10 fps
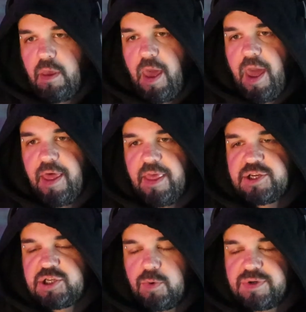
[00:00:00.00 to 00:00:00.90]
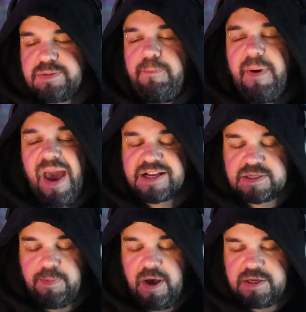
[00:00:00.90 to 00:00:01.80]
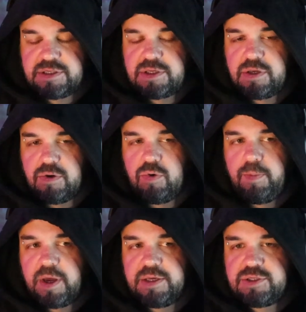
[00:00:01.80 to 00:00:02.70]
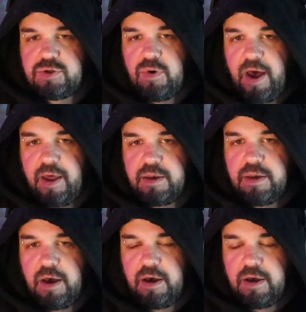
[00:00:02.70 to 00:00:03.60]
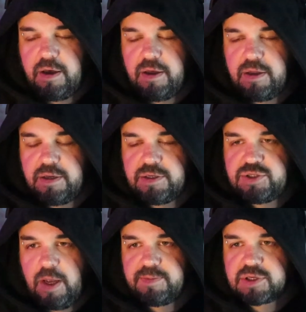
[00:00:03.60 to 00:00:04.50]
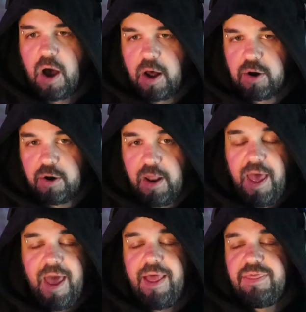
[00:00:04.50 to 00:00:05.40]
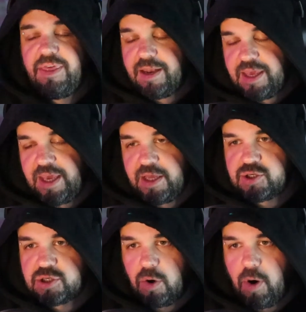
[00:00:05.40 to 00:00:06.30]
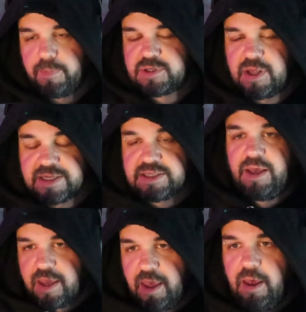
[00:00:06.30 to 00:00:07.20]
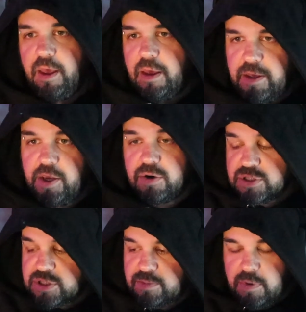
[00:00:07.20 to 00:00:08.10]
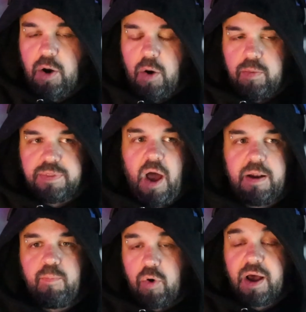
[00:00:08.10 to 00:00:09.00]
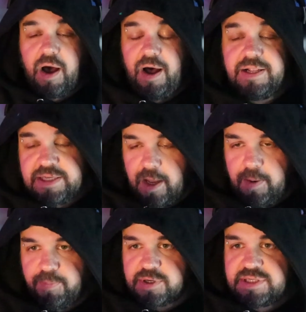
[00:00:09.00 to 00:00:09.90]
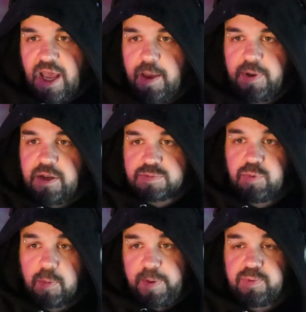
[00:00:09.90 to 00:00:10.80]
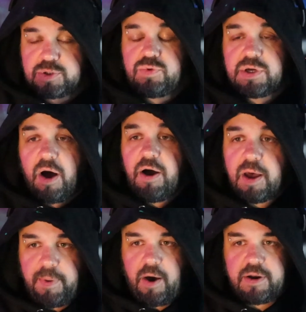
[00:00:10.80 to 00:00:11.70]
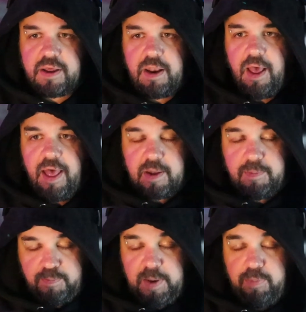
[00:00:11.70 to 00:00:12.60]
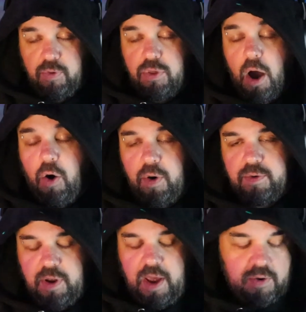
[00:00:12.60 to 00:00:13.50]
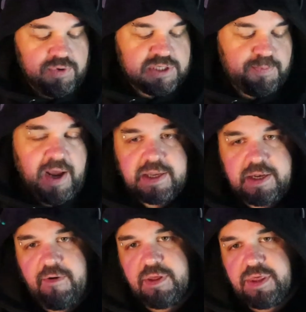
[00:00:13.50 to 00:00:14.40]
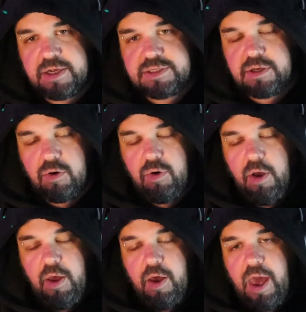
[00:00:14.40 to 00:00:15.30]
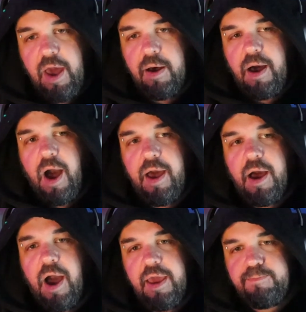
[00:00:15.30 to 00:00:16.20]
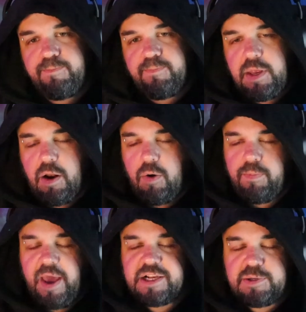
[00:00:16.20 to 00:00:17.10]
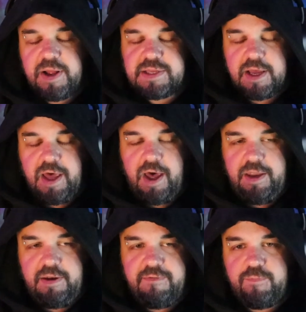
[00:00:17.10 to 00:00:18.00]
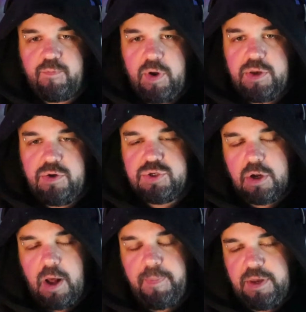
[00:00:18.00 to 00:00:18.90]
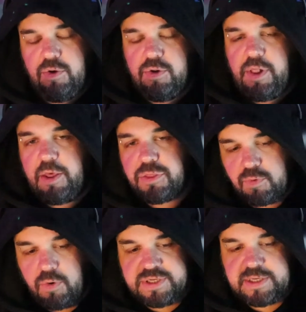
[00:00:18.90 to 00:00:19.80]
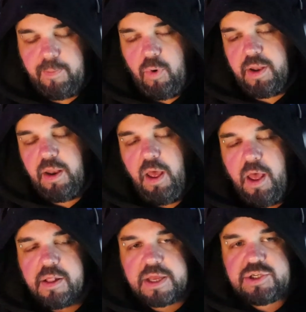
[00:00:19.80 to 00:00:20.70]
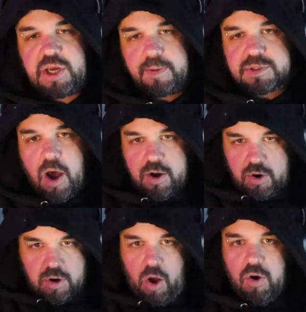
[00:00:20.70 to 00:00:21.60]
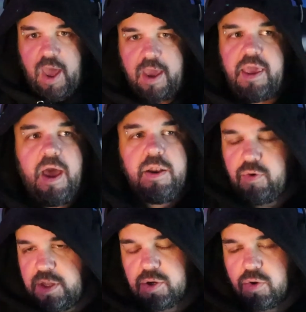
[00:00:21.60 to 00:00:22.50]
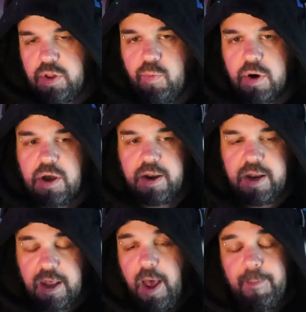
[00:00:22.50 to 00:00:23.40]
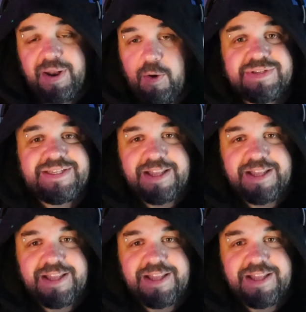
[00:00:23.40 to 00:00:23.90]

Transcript: and that shit was maximized too because you had uh, James Goddard and then Keits show up. So that's like here's you know not more content per se but here's where people to talk about it exactly people know and and respect and everything so uh, I, I you know expect it kind of when you shut up and you like throw to someone like James Goddard okay yeah no he totally worked on it but I was